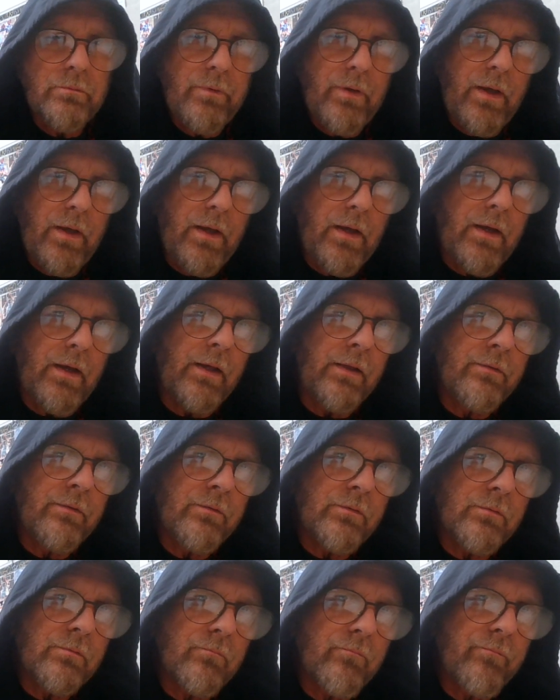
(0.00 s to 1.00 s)
And
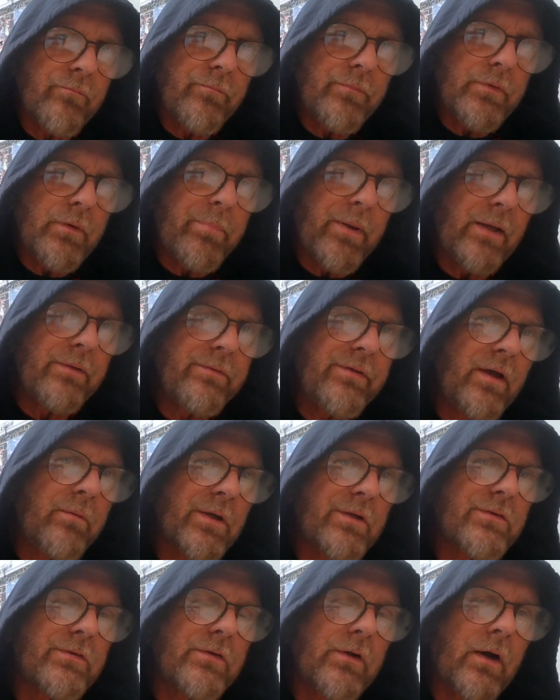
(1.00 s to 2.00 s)
the
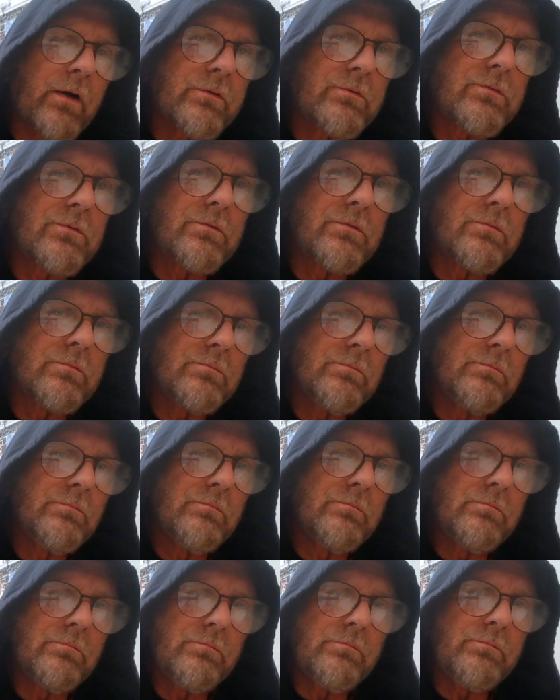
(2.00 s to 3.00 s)
pandemic sucks.
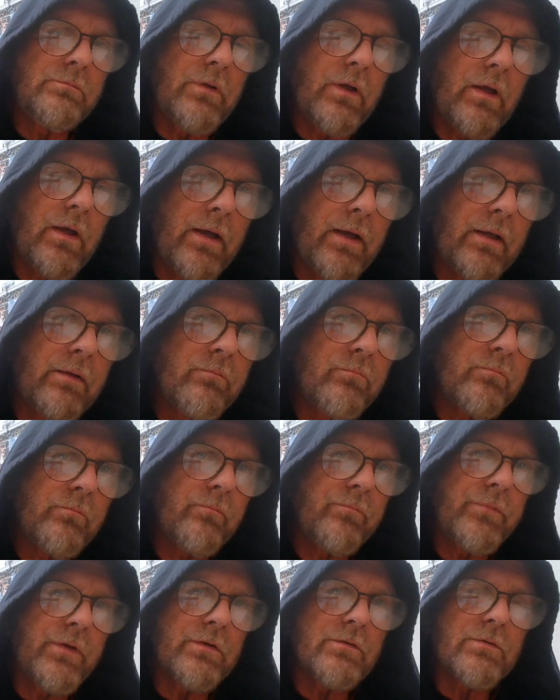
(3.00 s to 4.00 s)
And
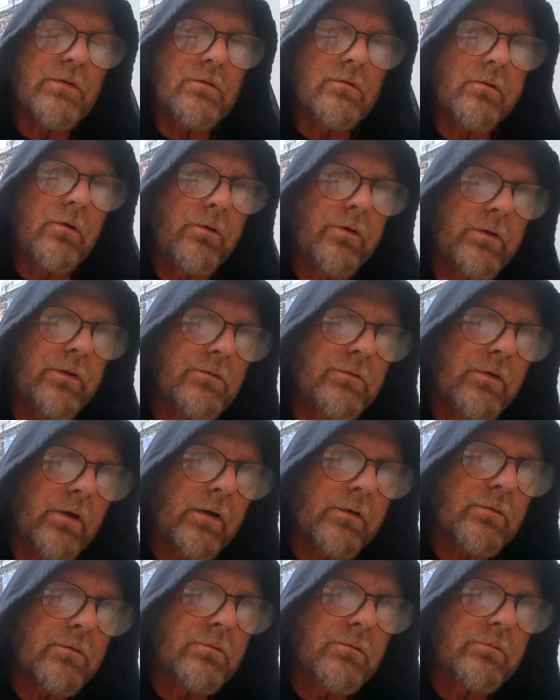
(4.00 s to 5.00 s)
distance learning
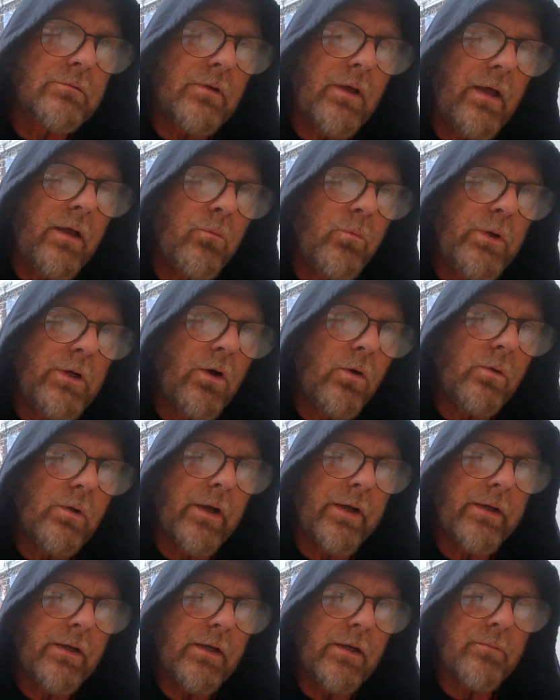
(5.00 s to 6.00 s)
sucks. And we don't
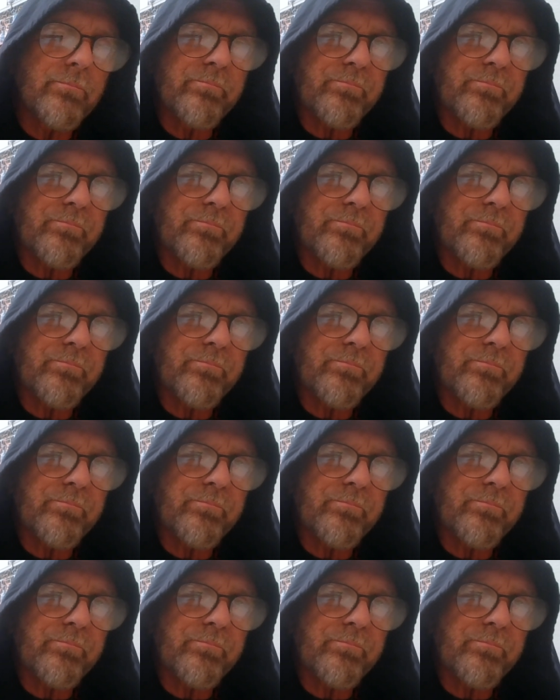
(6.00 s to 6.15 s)
like it.